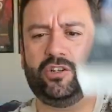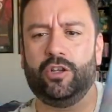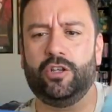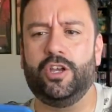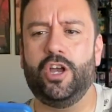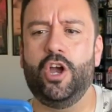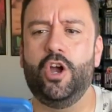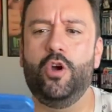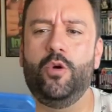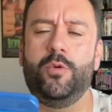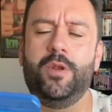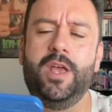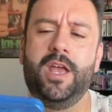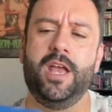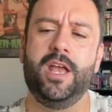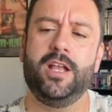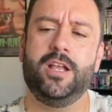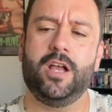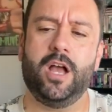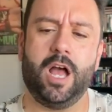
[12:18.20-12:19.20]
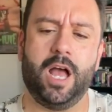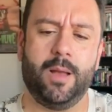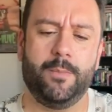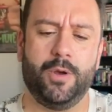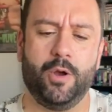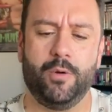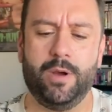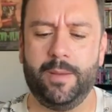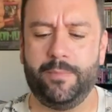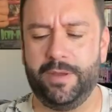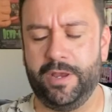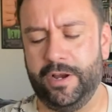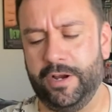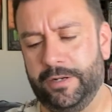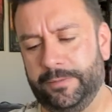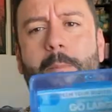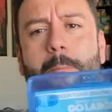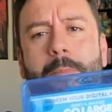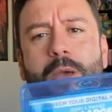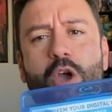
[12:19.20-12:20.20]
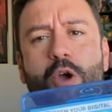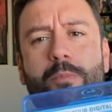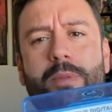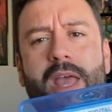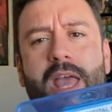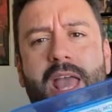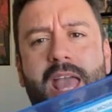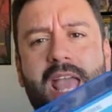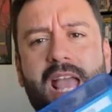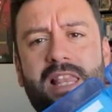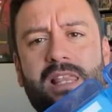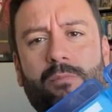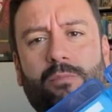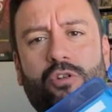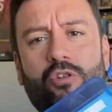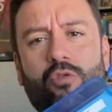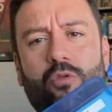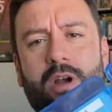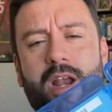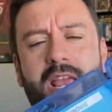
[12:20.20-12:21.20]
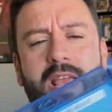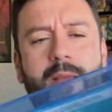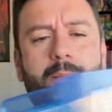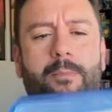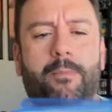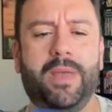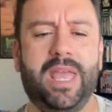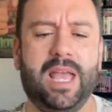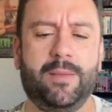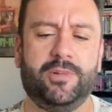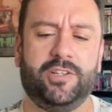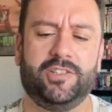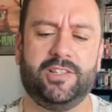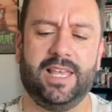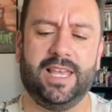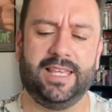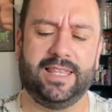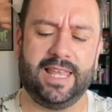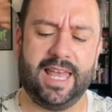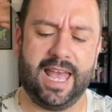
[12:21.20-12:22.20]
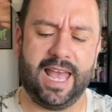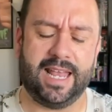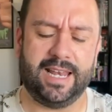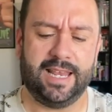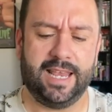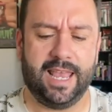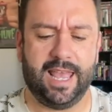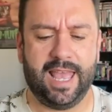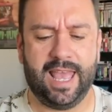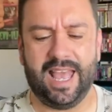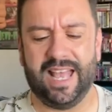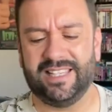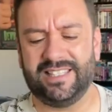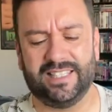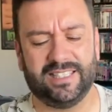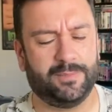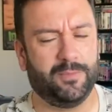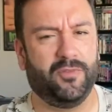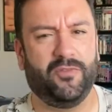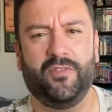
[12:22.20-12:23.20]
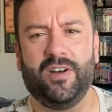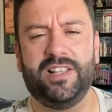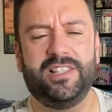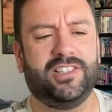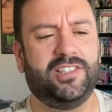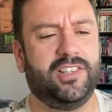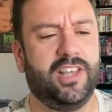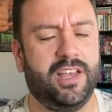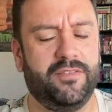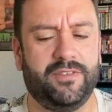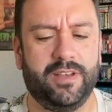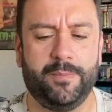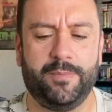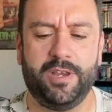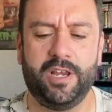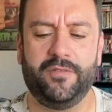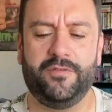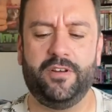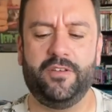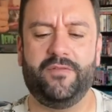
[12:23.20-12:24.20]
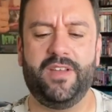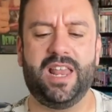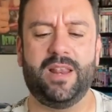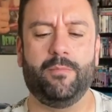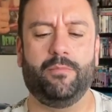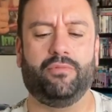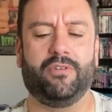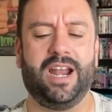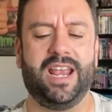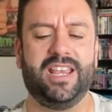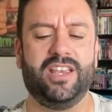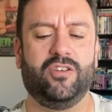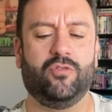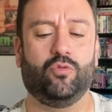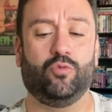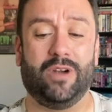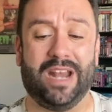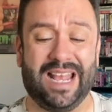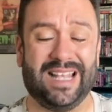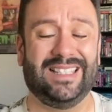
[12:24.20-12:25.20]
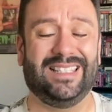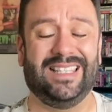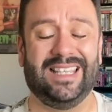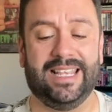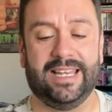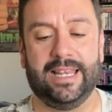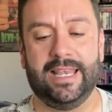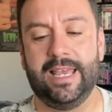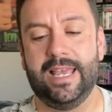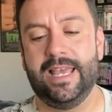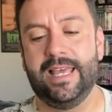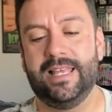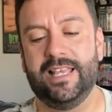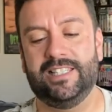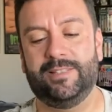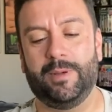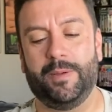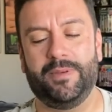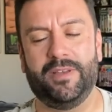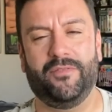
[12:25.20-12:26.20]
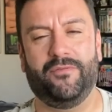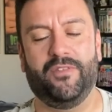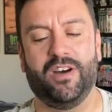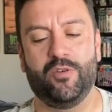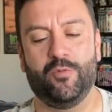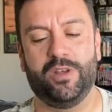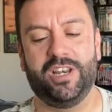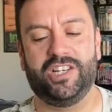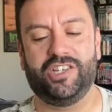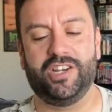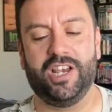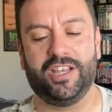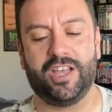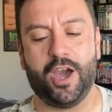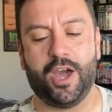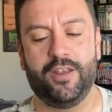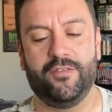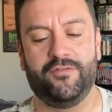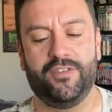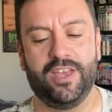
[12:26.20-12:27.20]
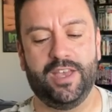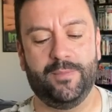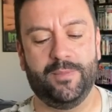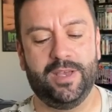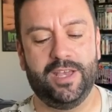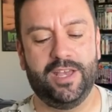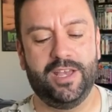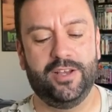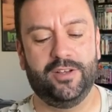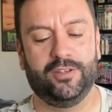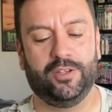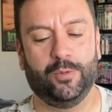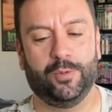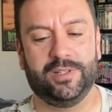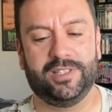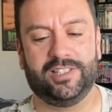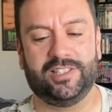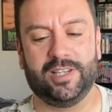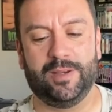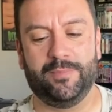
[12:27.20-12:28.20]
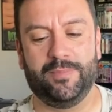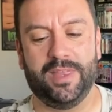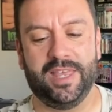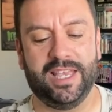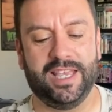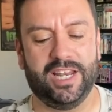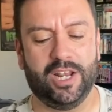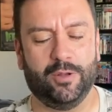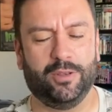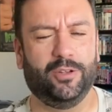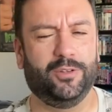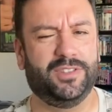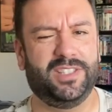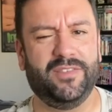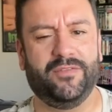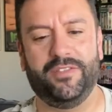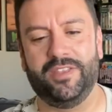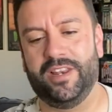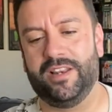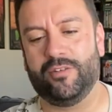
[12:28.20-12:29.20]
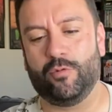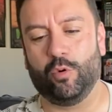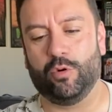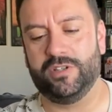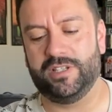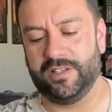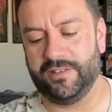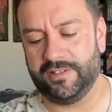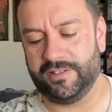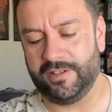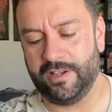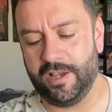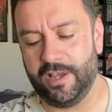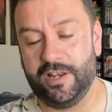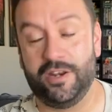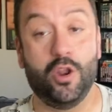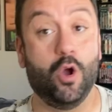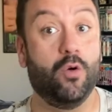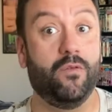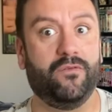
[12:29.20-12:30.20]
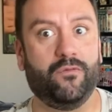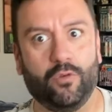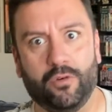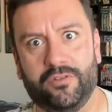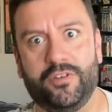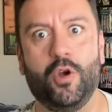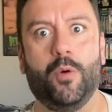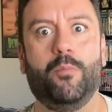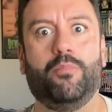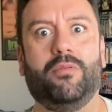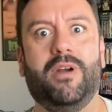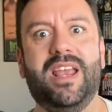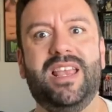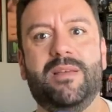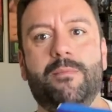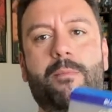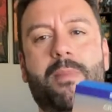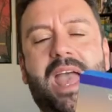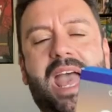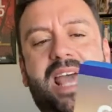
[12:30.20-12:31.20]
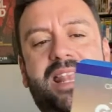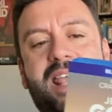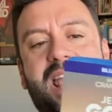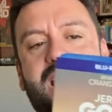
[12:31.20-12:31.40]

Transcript: code combo up here. Boop, and the Blu-ray, bam, just like that. And it says some fun stuff up here. If you're a fan of Bryan Cranston, this might be a fun one to check out of him doing something, you know, a little different than, of course, is known for, you know, Breaking Bad and that